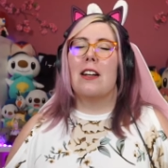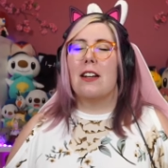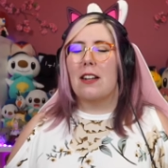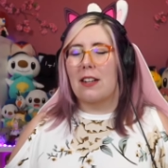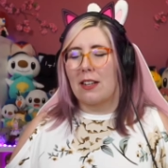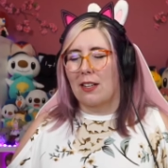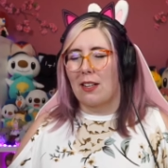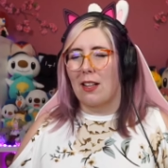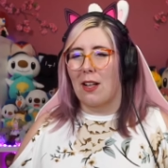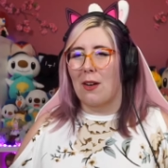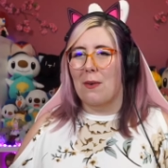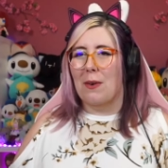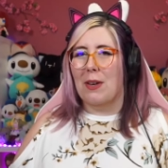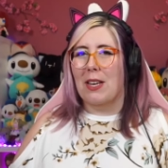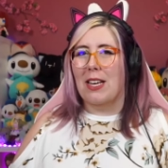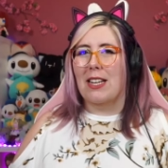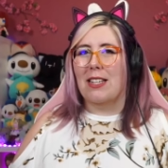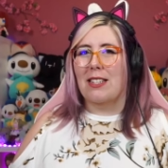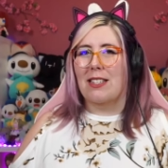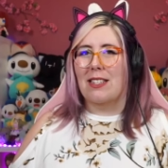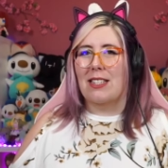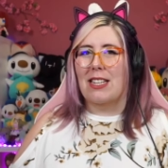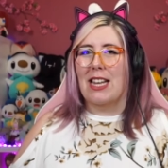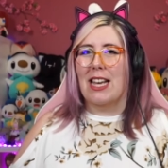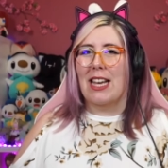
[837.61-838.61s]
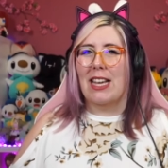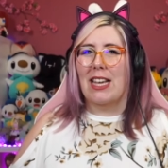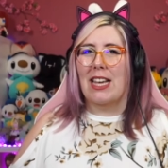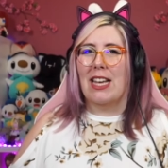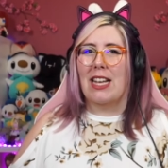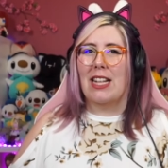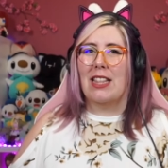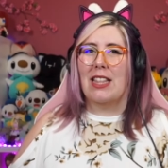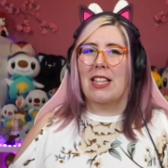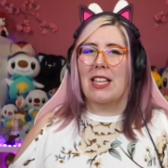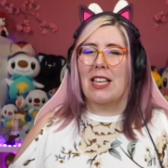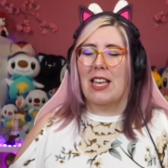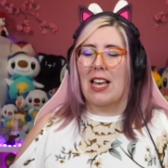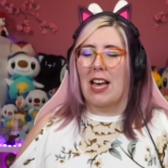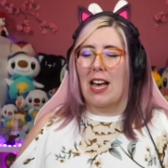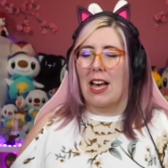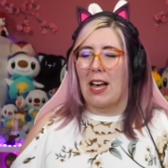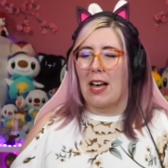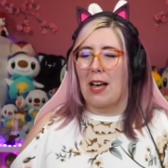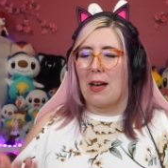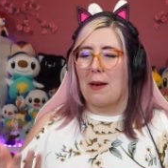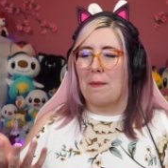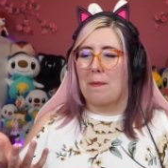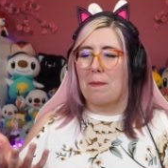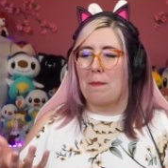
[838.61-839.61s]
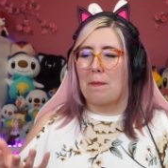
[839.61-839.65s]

Chloe into taking the um,